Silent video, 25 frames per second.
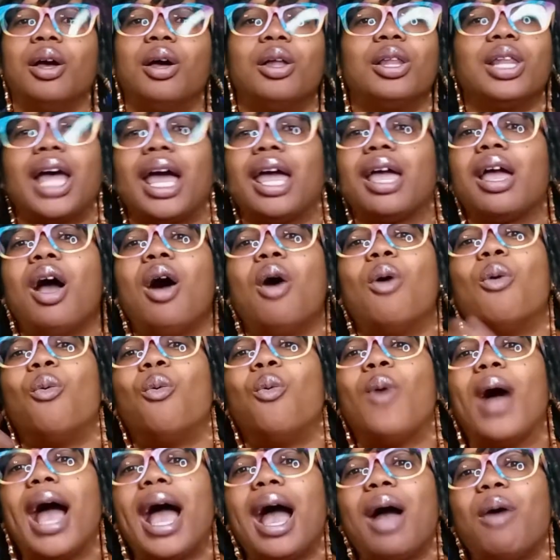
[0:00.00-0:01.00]
Like,
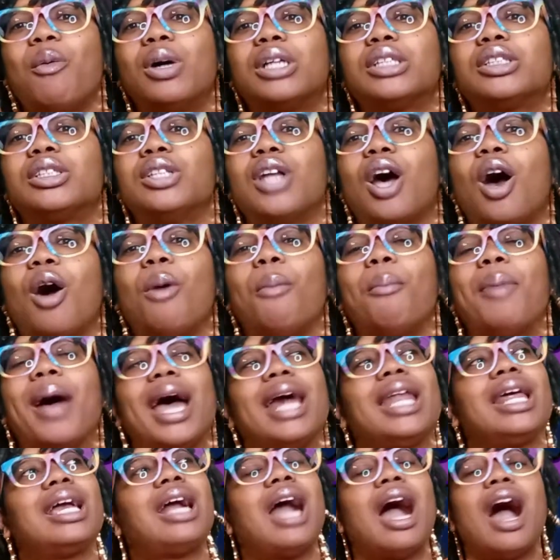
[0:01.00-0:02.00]
why was
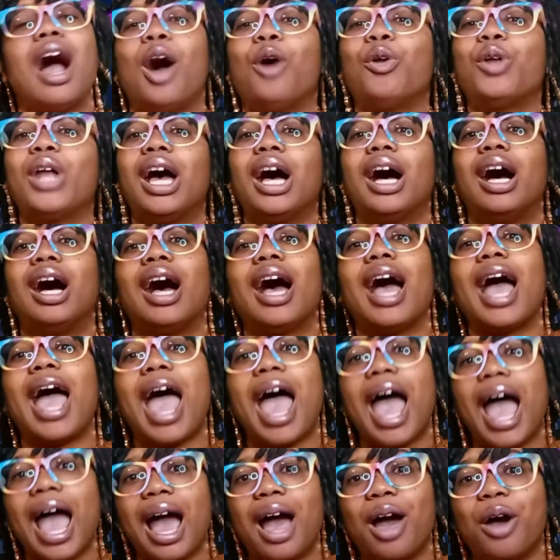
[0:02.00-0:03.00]
nobody calling her
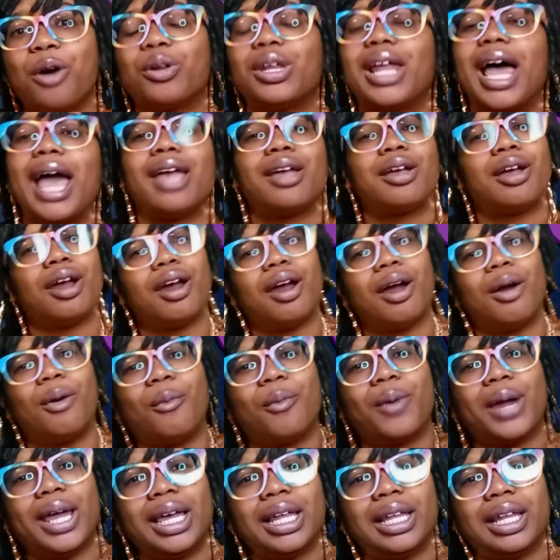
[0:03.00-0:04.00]
out? Like, girl,
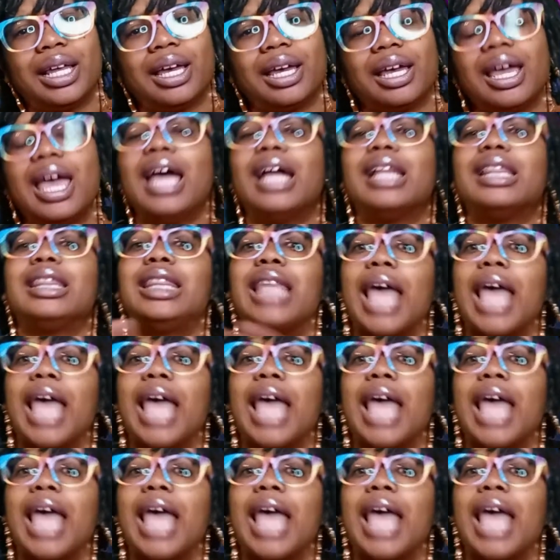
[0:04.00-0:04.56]
really?